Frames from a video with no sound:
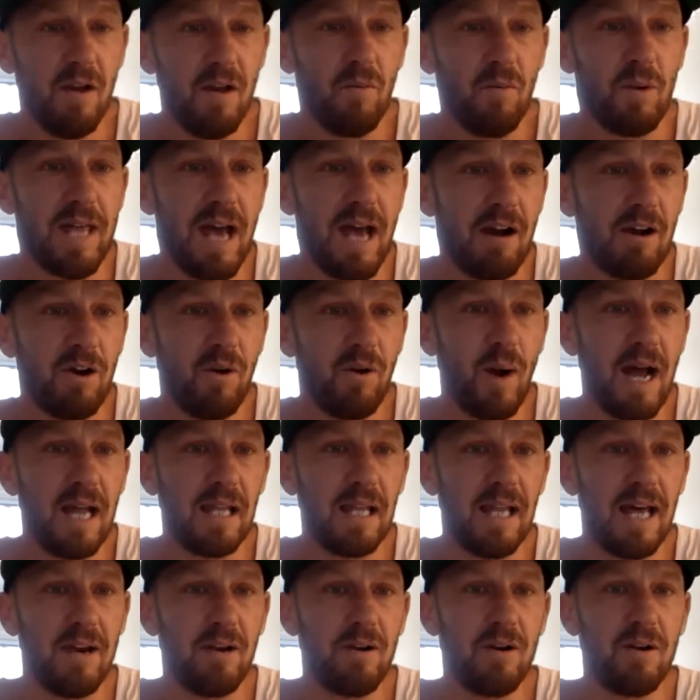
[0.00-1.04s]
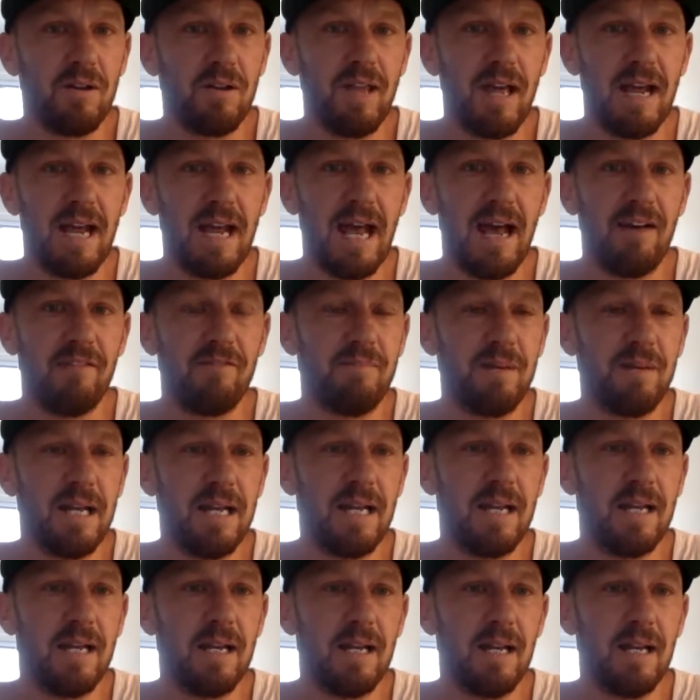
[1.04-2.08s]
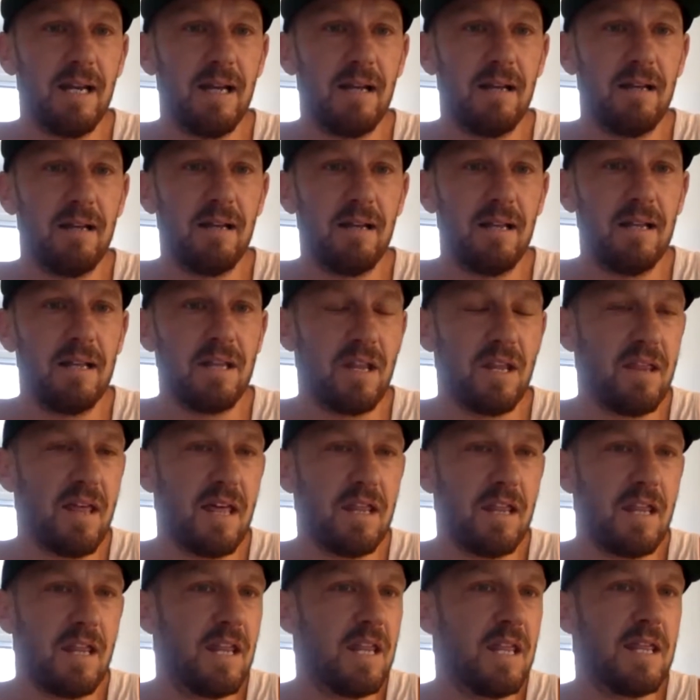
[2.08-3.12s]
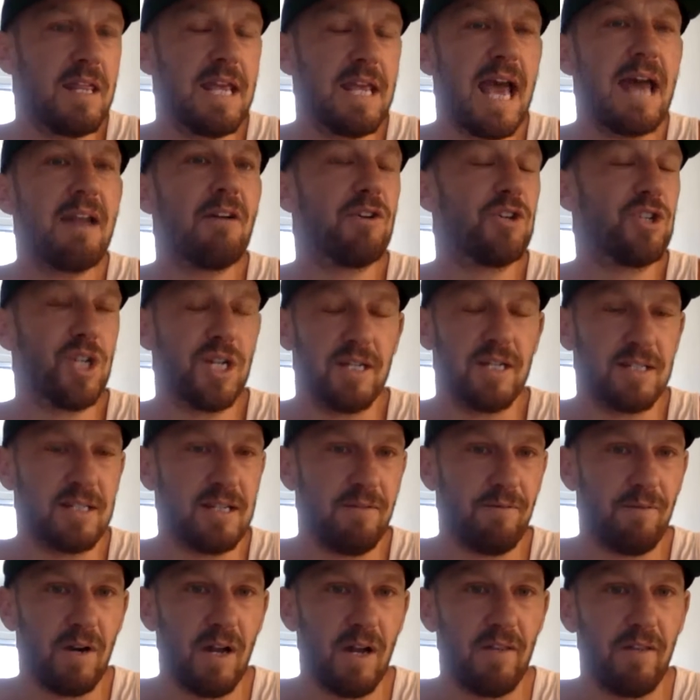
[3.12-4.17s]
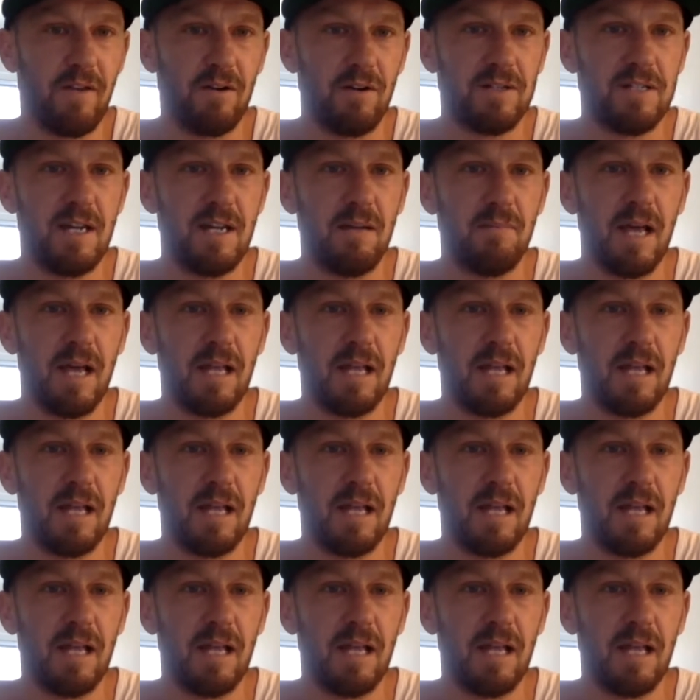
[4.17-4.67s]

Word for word: Without Kawhi Leonard, they have been the, the, the energy is different on their team.